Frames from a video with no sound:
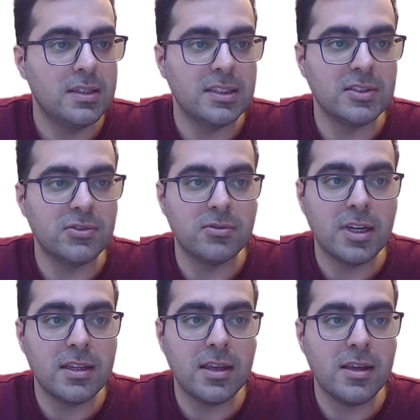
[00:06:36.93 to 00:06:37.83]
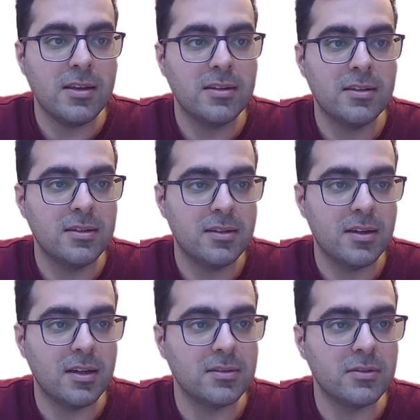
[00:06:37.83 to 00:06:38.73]
is ready
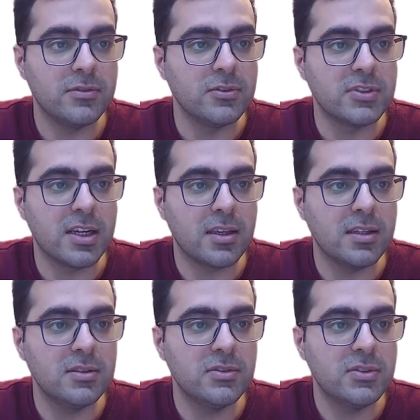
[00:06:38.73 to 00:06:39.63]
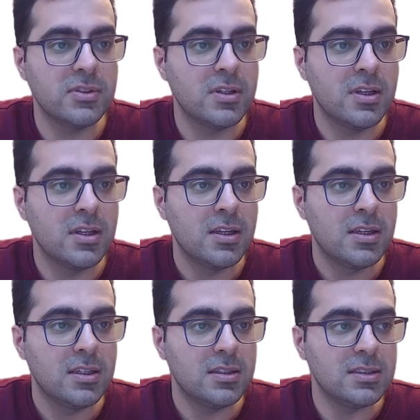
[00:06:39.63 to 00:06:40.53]
under a few seconds.
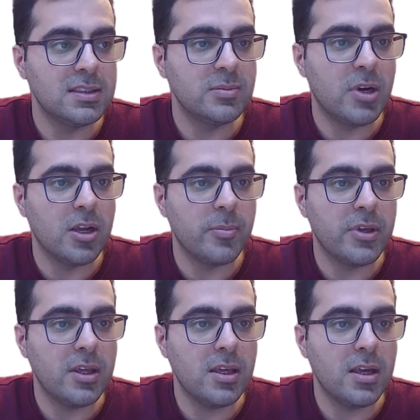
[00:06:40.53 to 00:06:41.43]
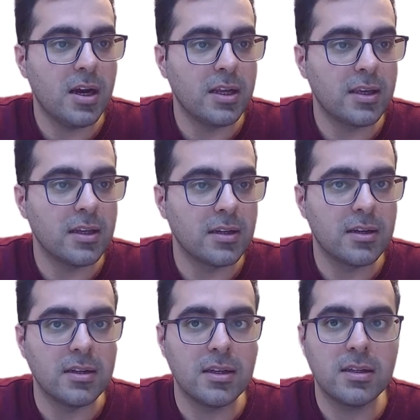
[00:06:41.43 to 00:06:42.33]
This is my IP. I can
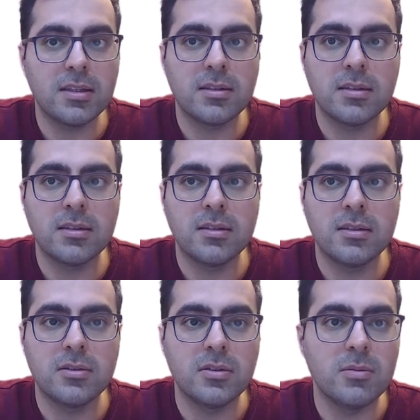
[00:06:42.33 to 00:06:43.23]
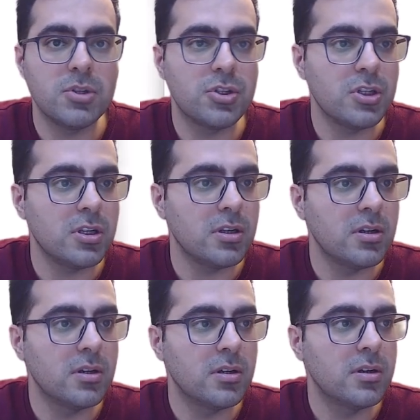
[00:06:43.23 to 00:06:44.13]
connect to the
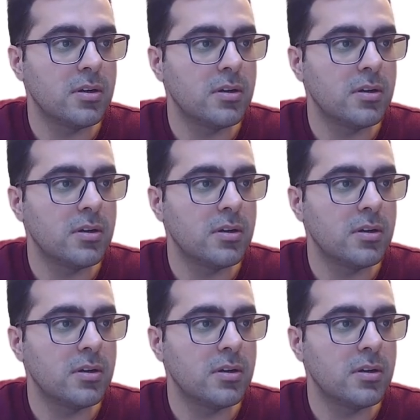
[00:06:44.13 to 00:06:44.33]
machine